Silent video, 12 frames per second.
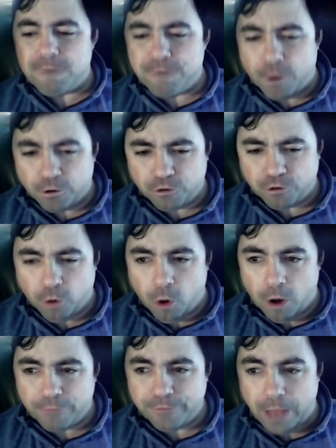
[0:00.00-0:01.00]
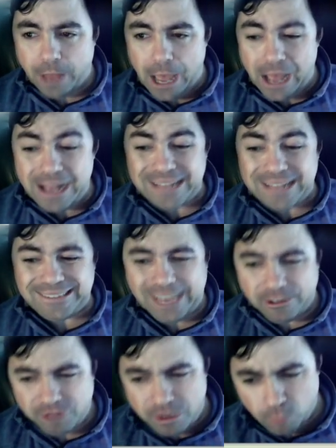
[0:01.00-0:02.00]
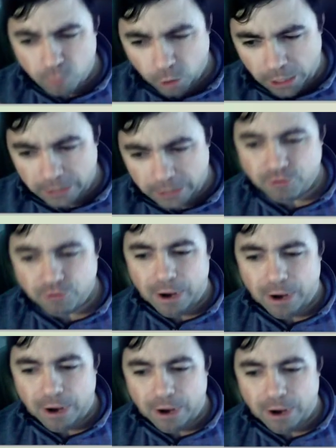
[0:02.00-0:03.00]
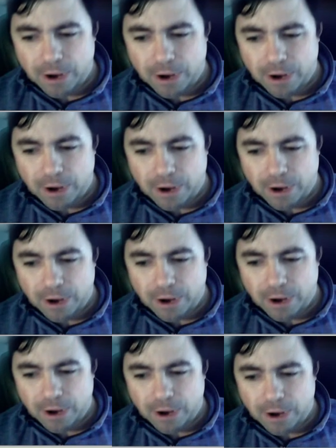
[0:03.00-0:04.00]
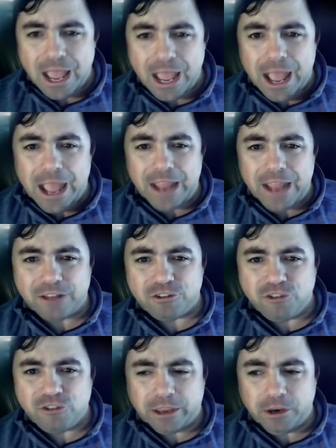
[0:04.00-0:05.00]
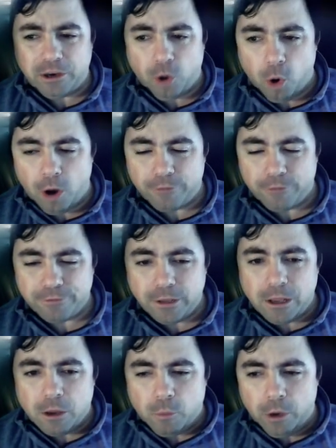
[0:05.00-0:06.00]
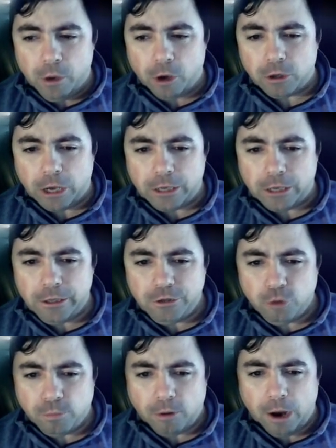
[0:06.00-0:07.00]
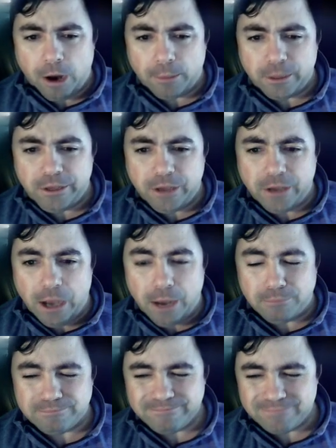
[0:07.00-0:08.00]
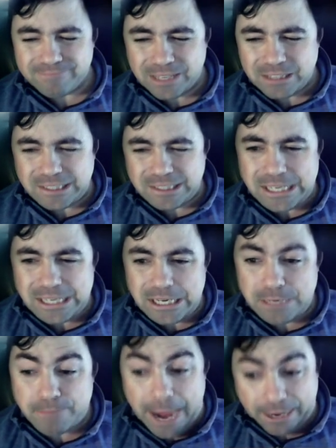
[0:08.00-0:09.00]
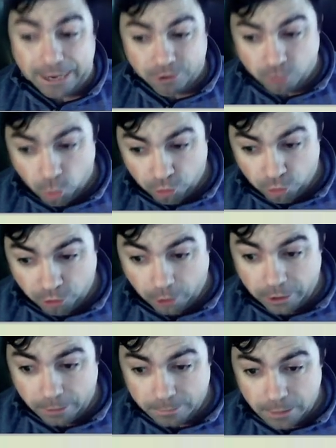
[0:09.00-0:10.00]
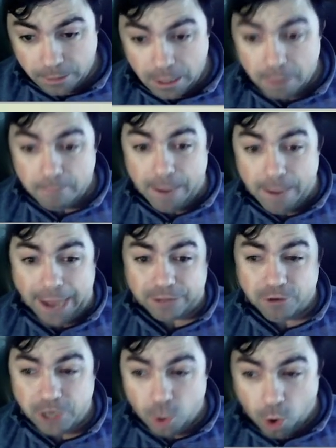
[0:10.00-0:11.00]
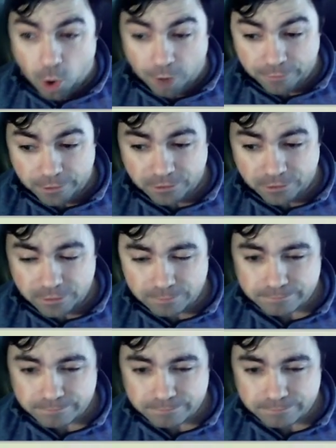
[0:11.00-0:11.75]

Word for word: First off, uh, testing will likely drop from here on out. And second off, we are likely to probably um, see back to school starting up back to the office.